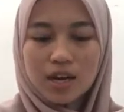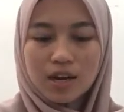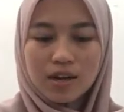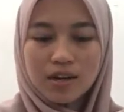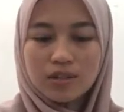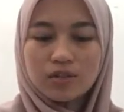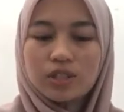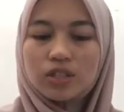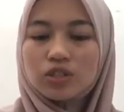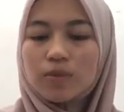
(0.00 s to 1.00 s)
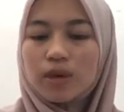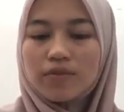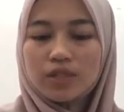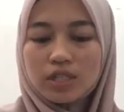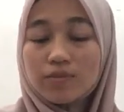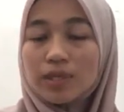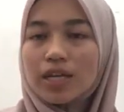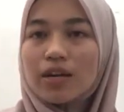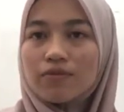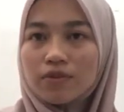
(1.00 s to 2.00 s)
Uh, so the job advertisement
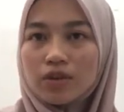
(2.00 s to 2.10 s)
that I